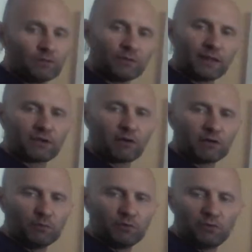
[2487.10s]
So that's how
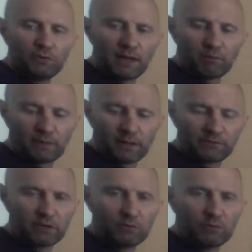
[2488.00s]
you would do that one.
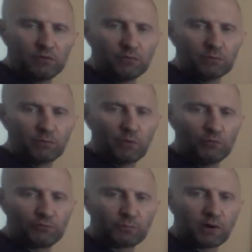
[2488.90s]
That's how you would do a
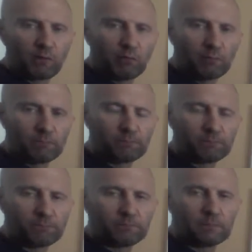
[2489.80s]
rows problem.
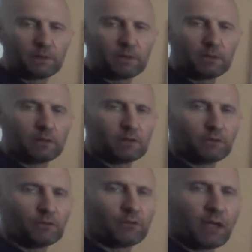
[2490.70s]

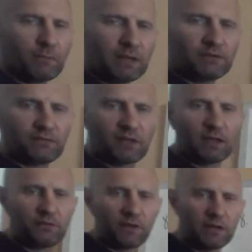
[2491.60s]
Does that make
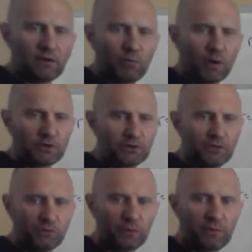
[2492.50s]
sense? Any
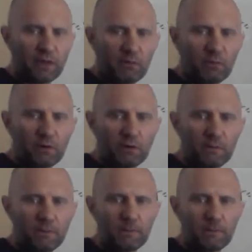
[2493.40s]
questions with that one?